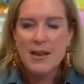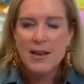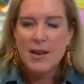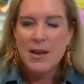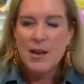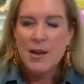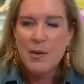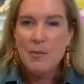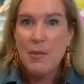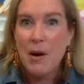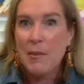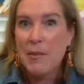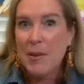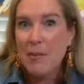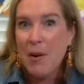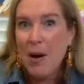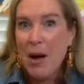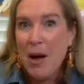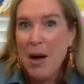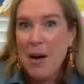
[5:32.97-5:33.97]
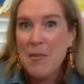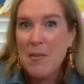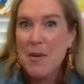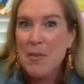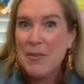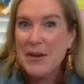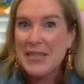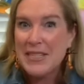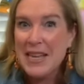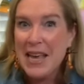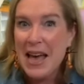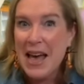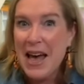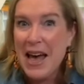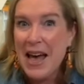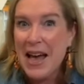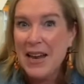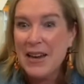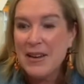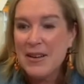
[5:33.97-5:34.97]
Mummy mom, mummy
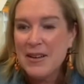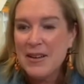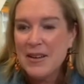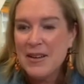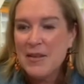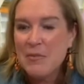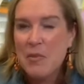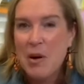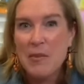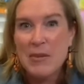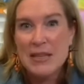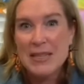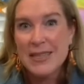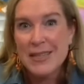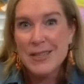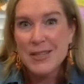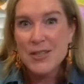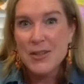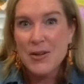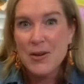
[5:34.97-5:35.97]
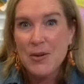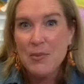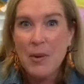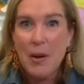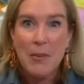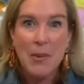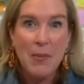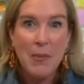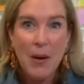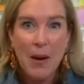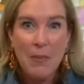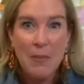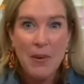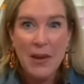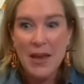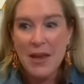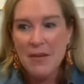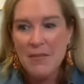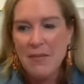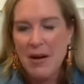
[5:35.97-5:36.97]
dad, mummy sister, mummy
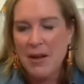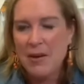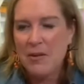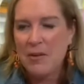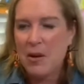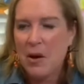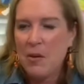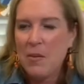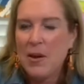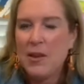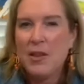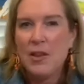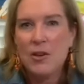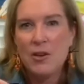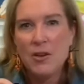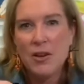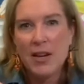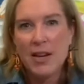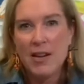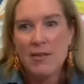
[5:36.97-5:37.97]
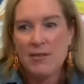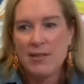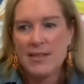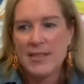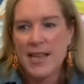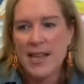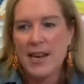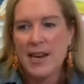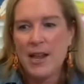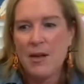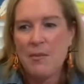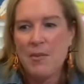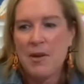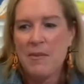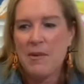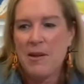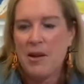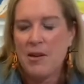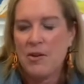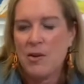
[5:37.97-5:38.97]
puppy. I don't know. And then you could even set it up
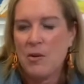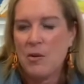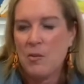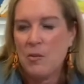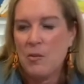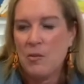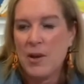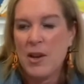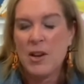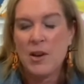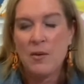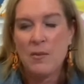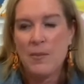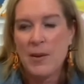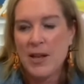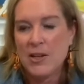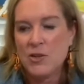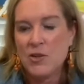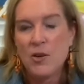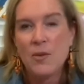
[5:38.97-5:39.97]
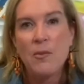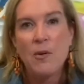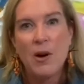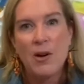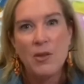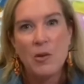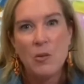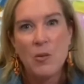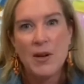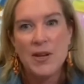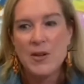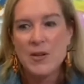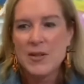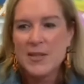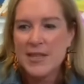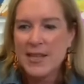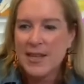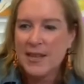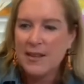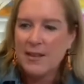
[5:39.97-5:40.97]
maybe on your in your bedroom or on the
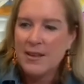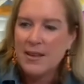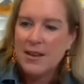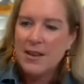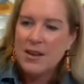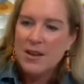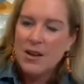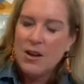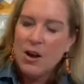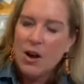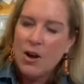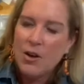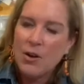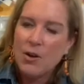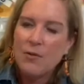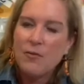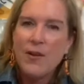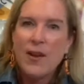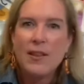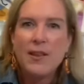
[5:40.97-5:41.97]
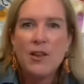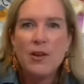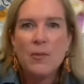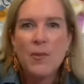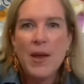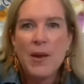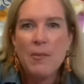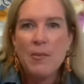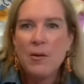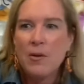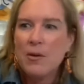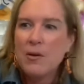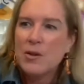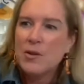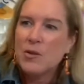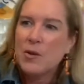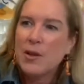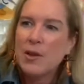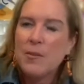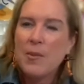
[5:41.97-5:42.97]
windowsill. All your fun little paper
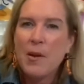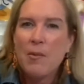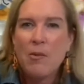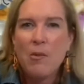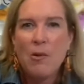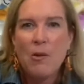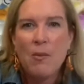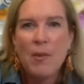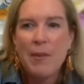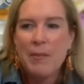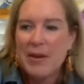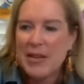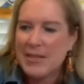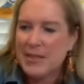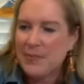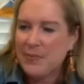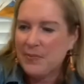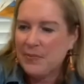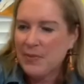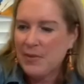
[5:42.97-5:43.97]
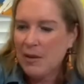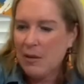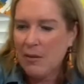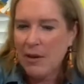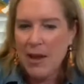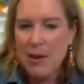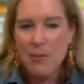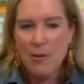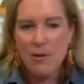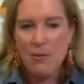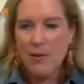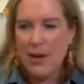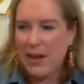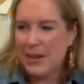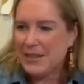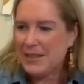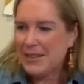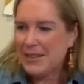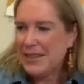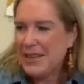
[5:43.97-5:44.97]
toilet paper roll mummies. Okay,
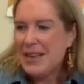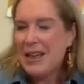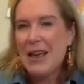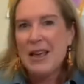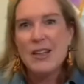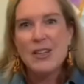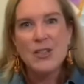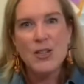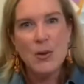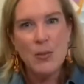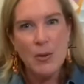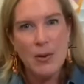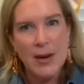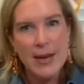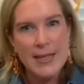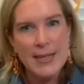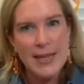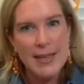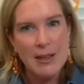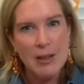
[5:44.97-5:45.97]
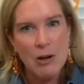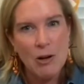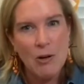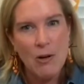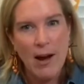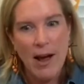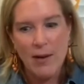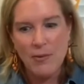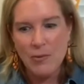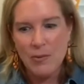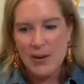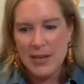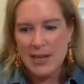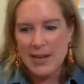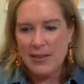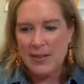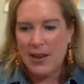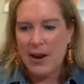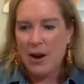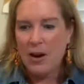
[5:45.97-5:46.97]
perfect. Super easy little craft we
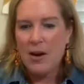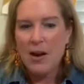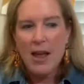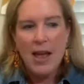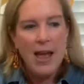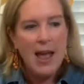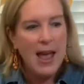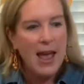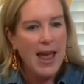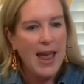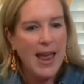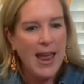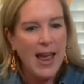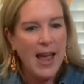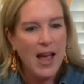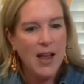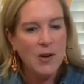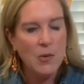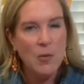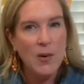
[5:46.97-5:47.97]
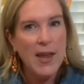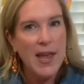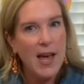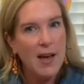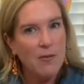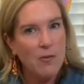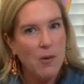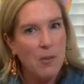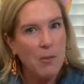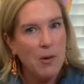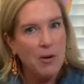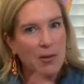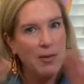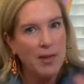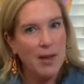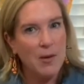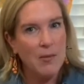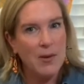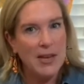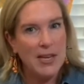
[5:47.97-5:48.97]
did there. And we have one more
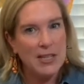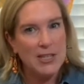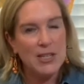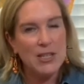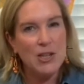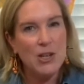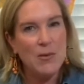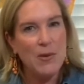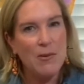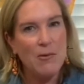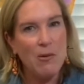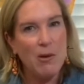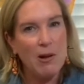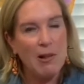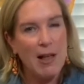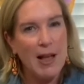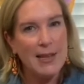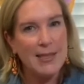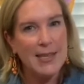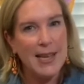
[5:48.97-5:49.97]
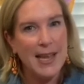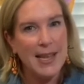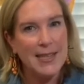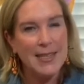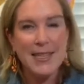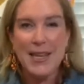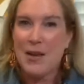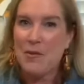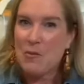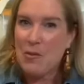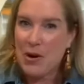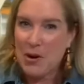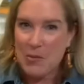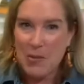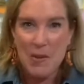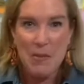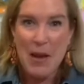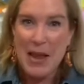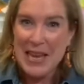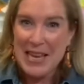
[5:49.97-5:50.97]
thing we need to do before class ends. And what are we
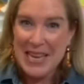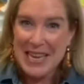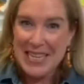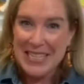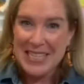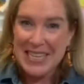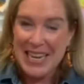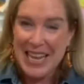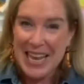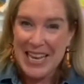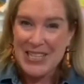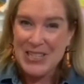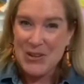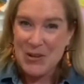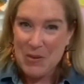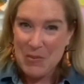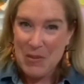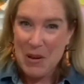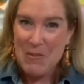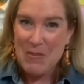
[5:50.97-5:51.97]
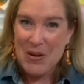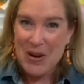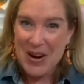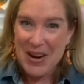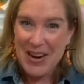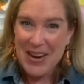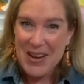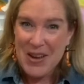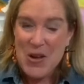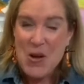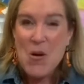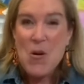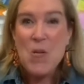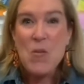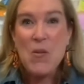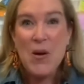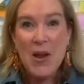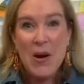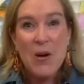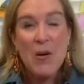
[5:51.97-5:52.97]
making today? Do you remember?
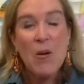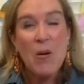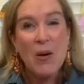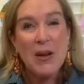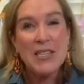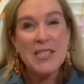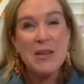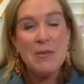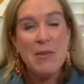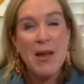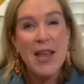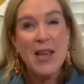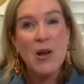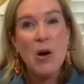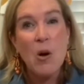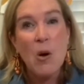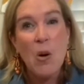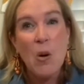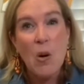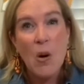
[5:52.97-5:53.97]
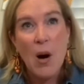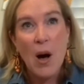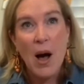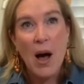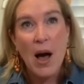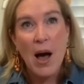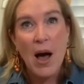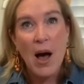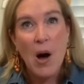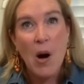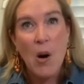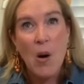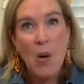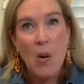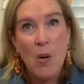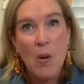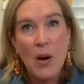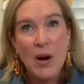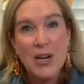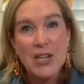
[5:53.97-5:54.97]
We are going to make uh,
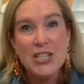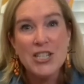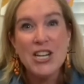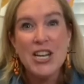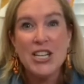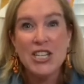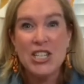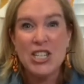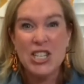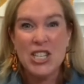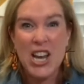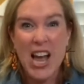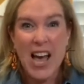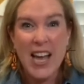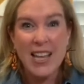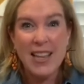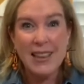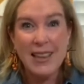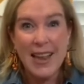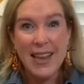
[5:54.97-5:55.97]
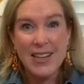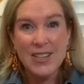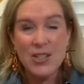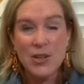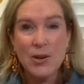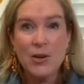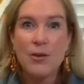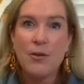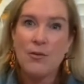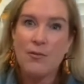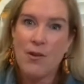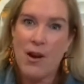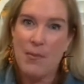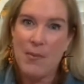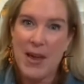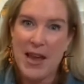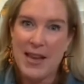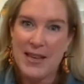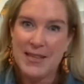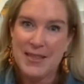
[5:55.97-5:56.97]
orange jack-o'-lantern
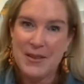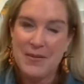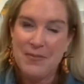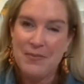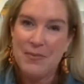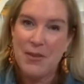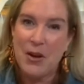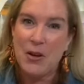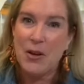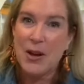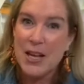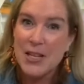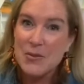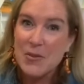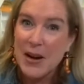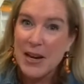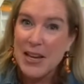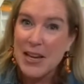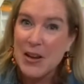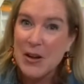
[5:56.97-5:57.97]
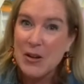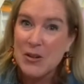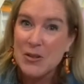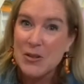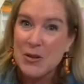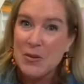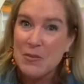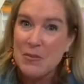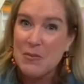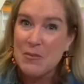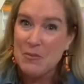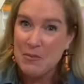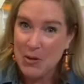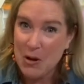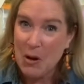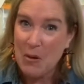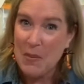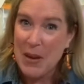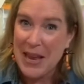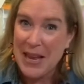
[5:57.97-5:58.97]
frappes. Are you guys ready to go do go
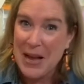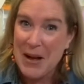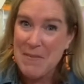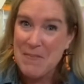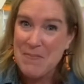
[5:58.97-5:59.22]
make them?